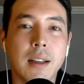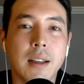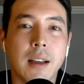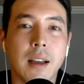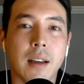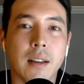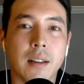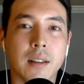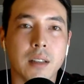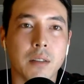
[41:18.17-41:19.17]
Mm-hmm.
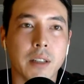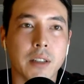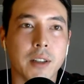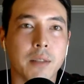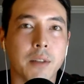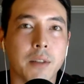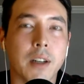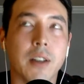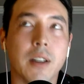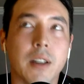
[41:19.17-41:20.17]
And instead of like trying to figure
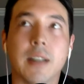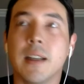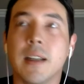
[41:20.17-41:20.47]
out like,